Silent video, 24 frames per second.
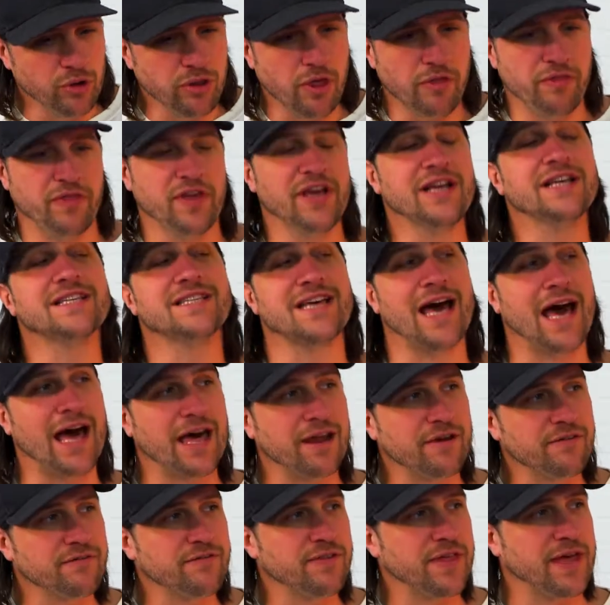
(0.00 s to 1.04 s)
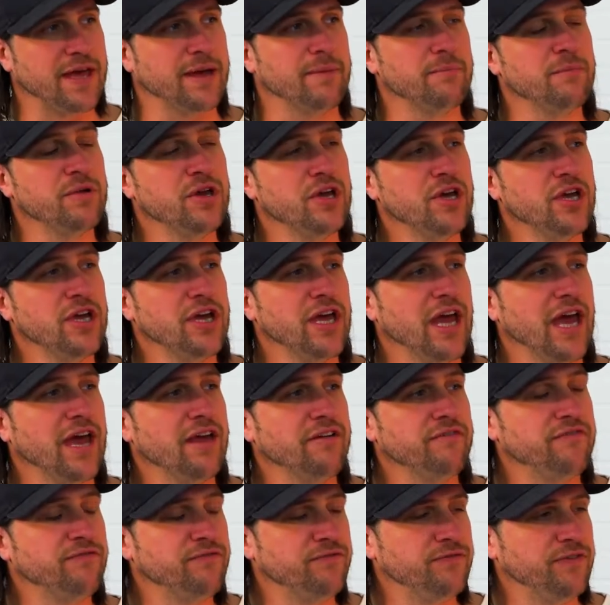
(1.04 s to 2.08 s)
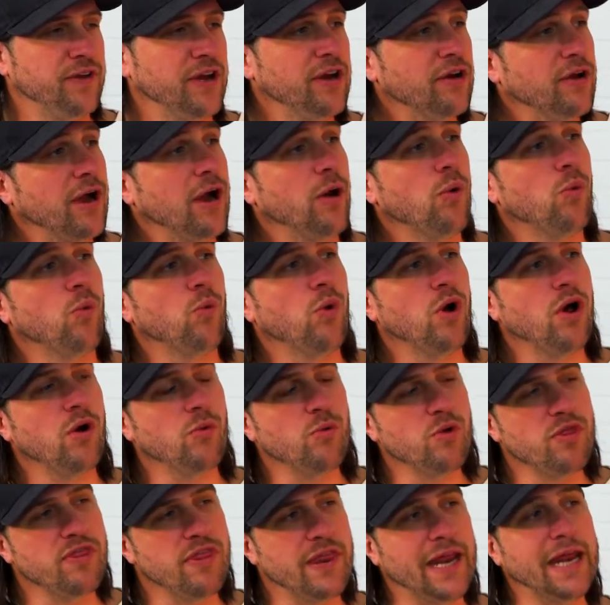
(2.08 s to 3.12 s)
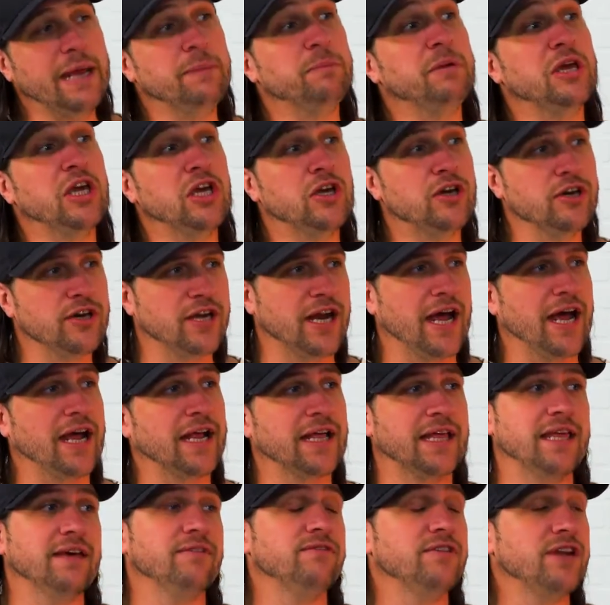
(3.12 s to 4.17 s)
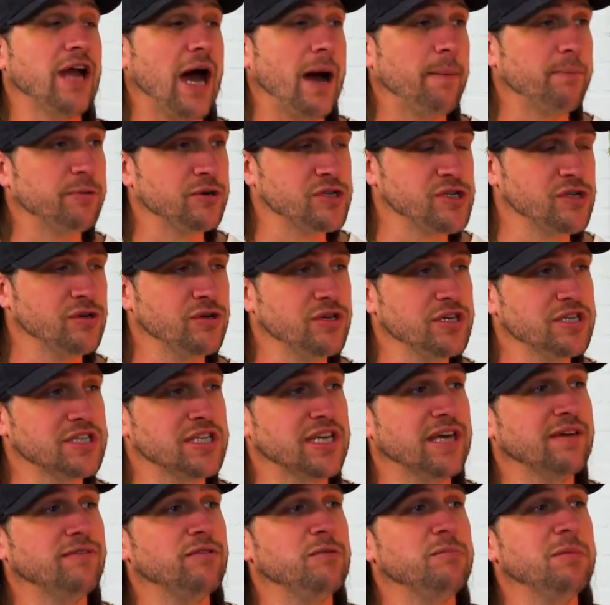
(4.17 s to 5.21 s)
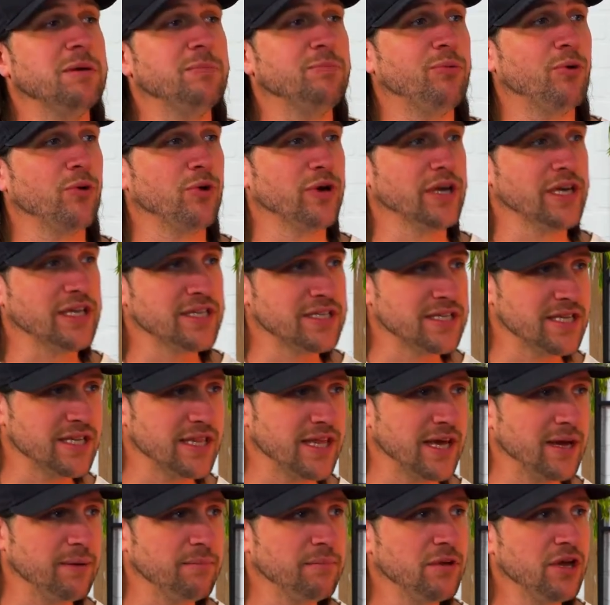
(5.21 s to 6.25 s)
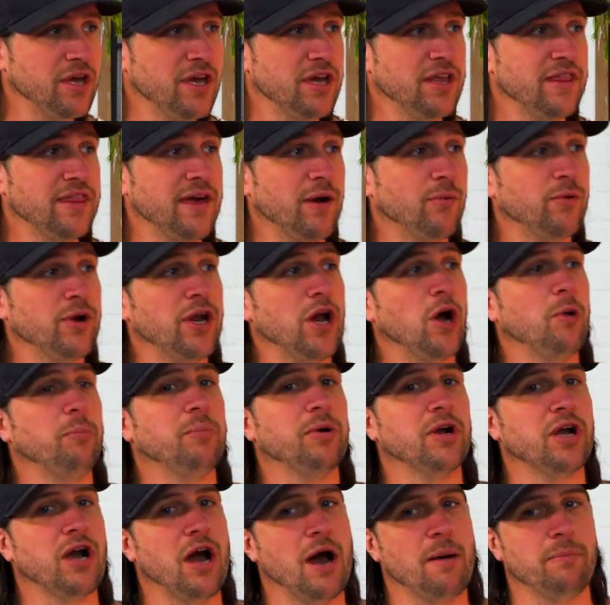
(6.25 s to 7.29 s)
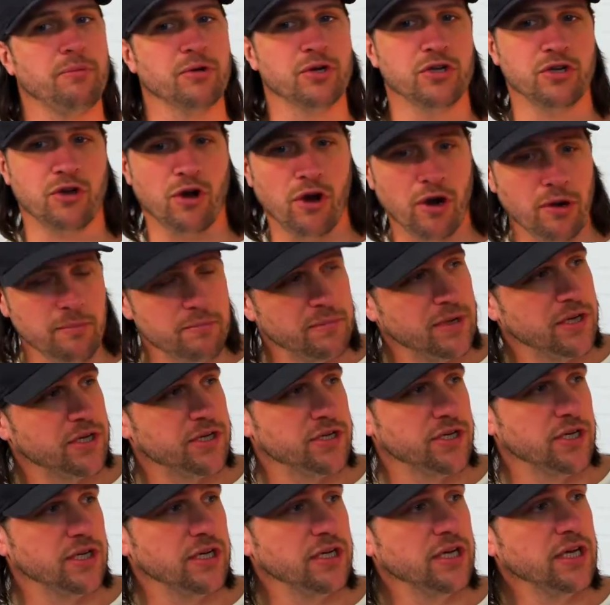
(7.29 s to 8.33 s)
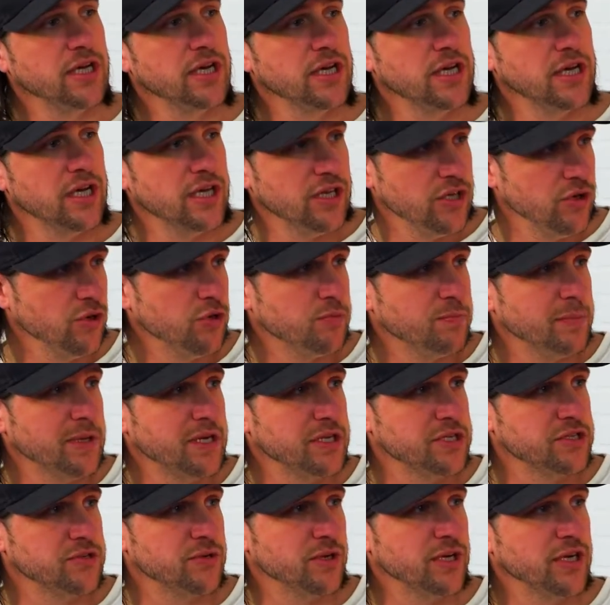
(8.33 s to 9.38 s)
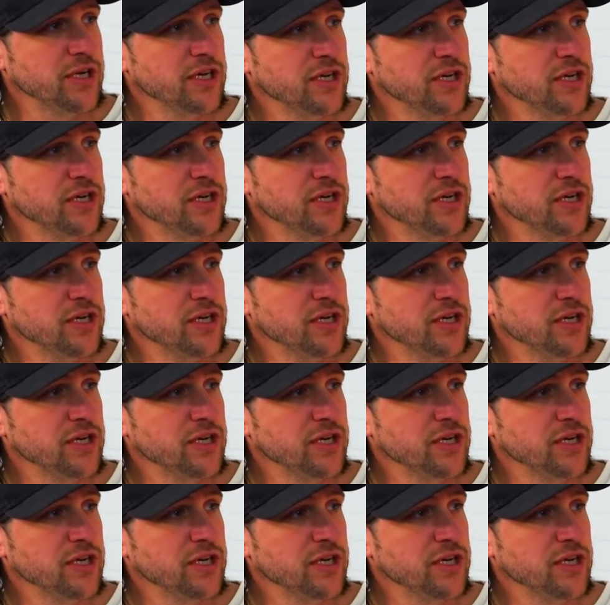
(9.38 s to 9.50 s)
the things out of them and figure out what would they be good at, given opportunities, given me pouring into them, that would help accomplish our mission in youth ministry?